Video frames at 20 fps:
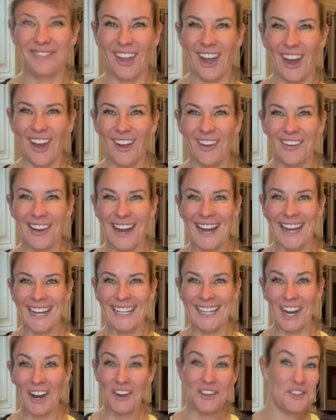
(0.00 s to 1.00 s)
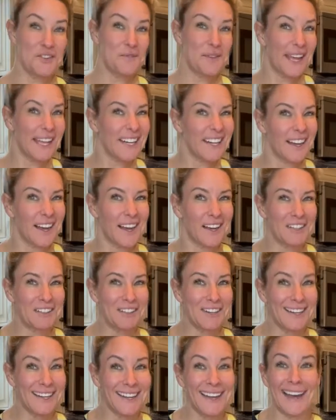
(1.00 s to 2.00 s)
All right, are you getting
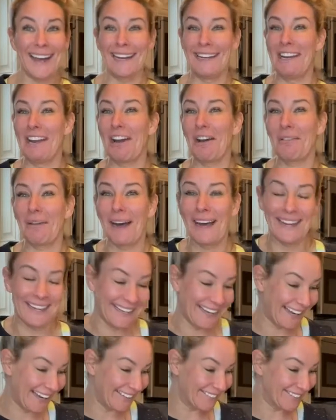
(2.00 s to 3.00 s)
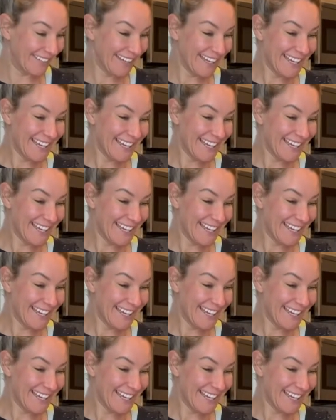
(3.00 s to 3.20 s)
hungry? I know I am.